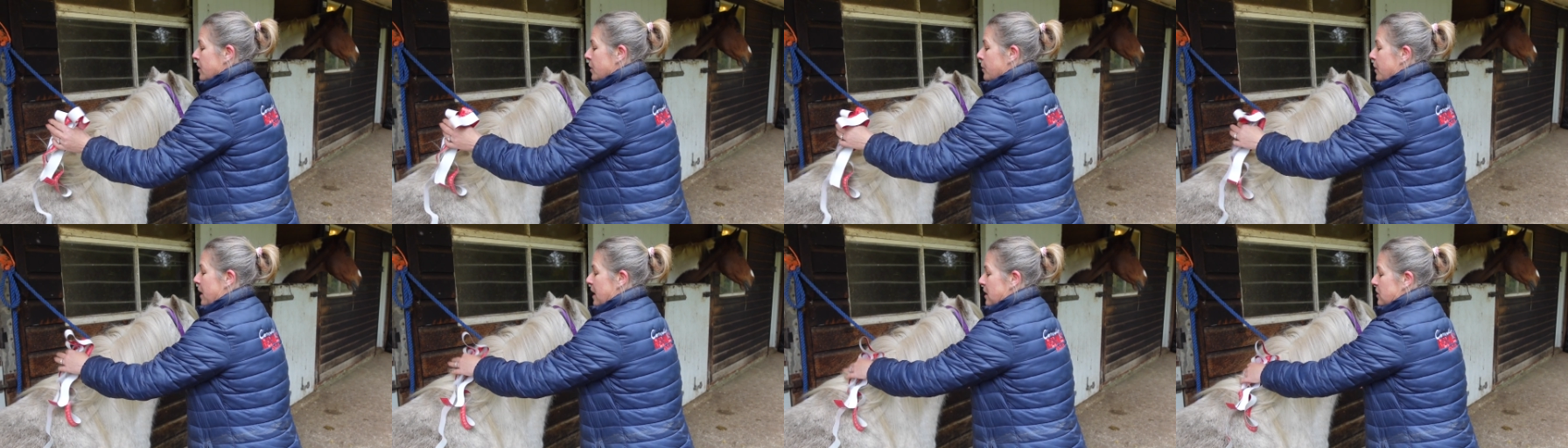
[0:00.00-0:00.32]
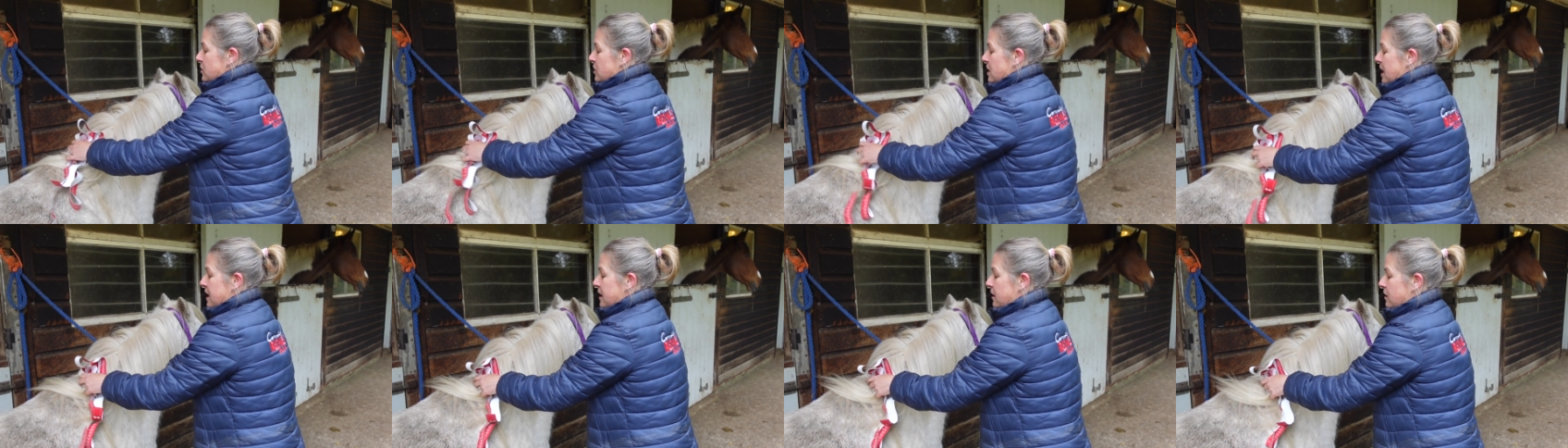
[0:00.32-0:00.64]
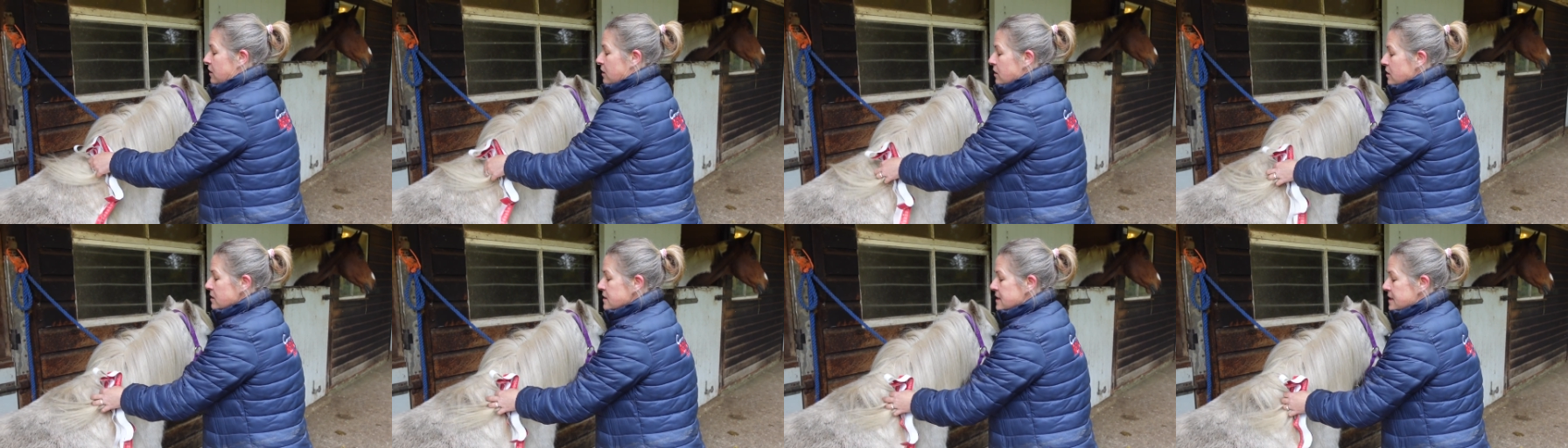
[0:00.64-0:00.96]
Welsh
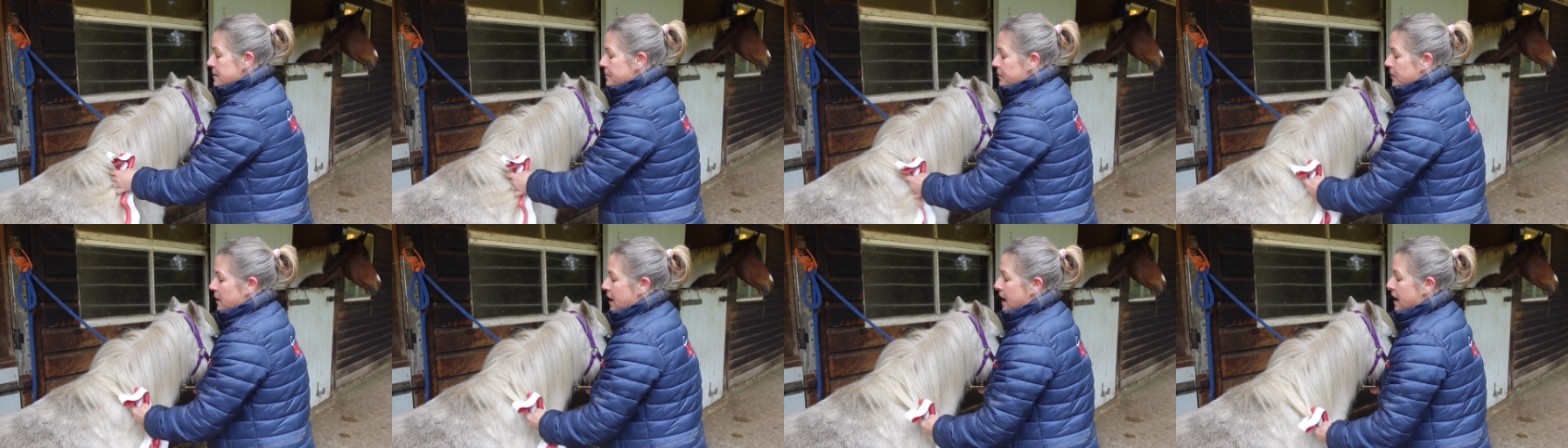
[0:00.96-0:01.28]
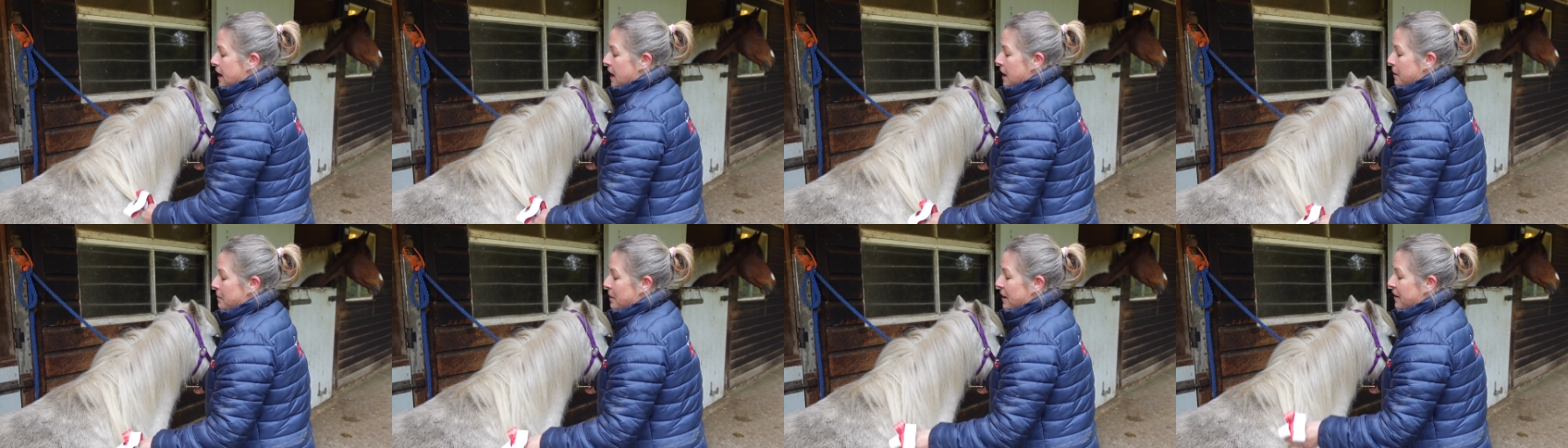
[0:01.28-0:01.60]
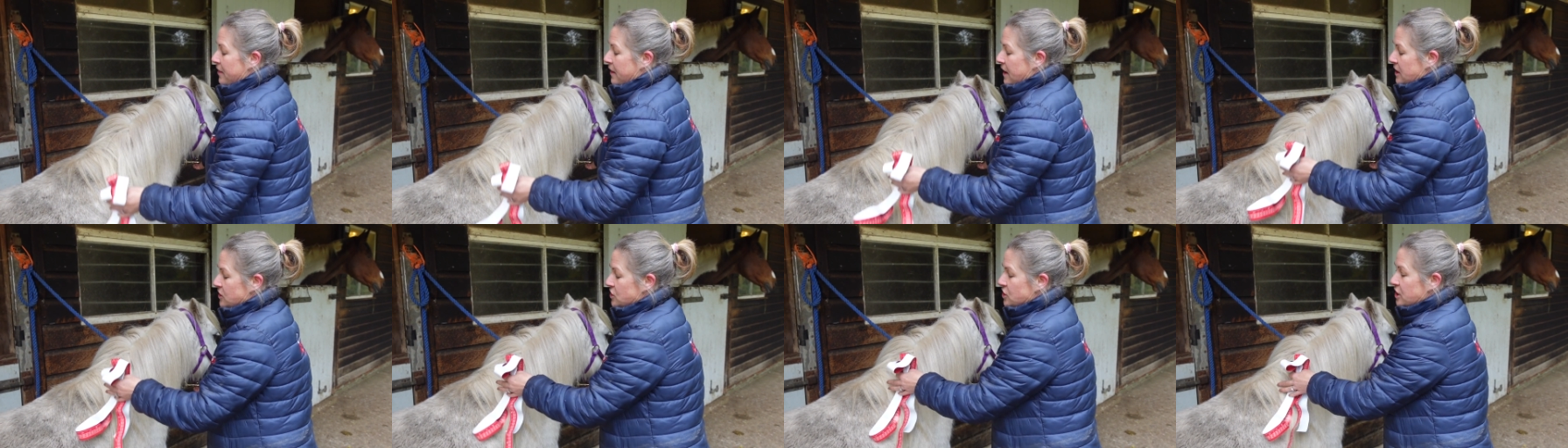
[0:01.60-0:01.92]
hills,
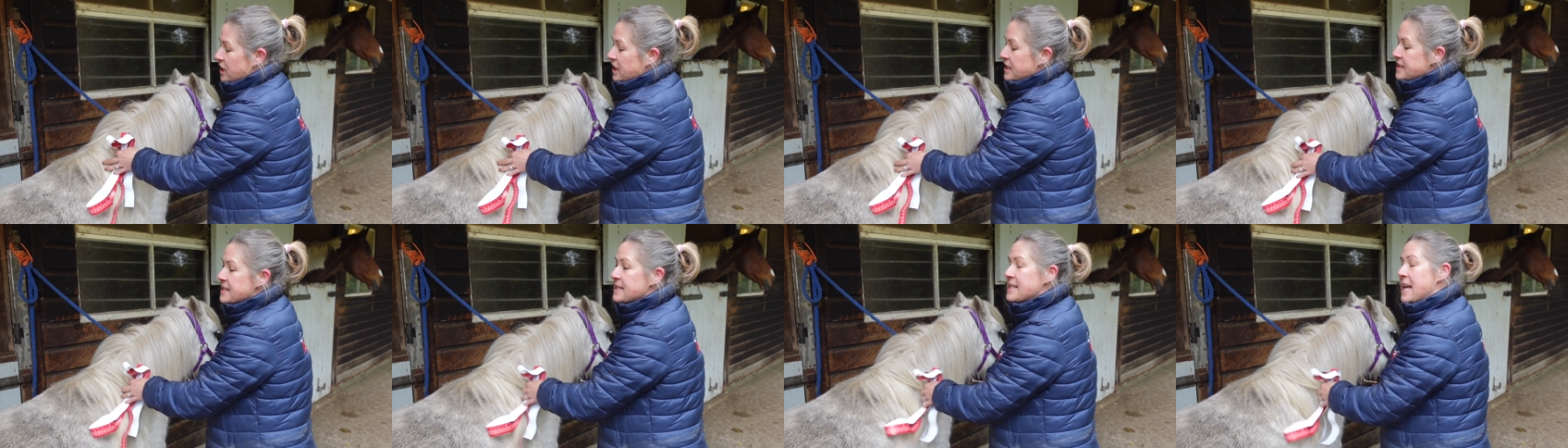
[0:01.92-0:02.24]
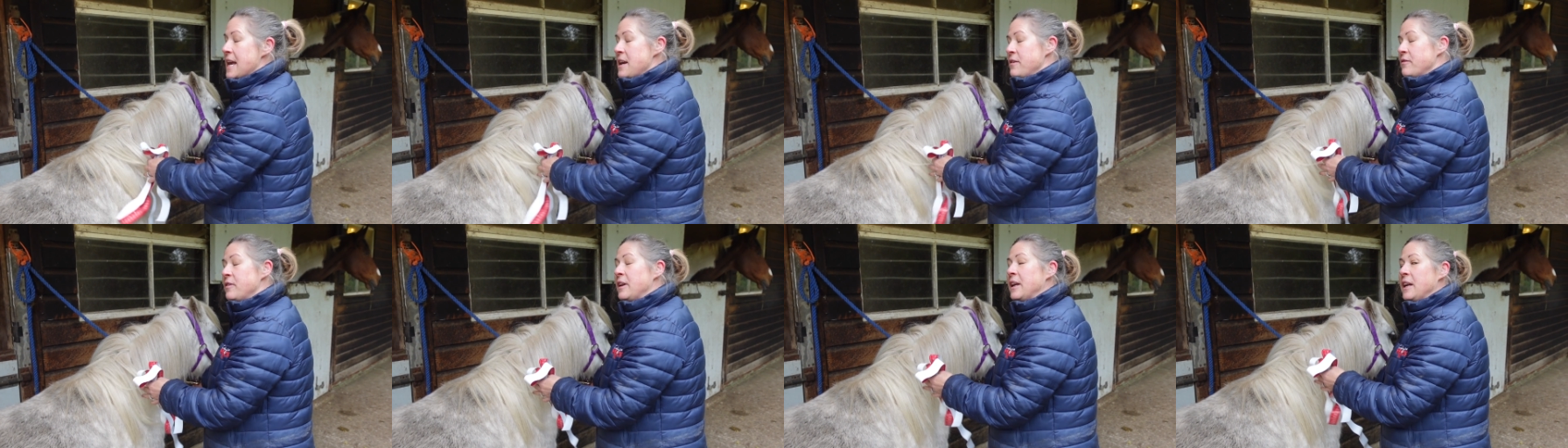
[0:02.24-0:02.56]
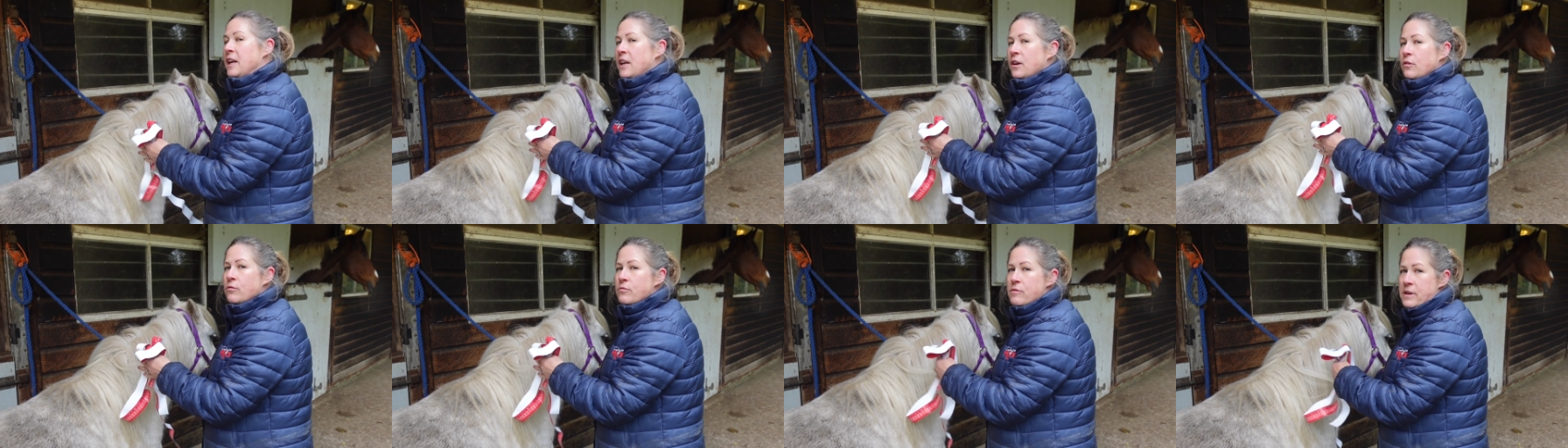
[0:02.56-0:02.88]
and then she can safely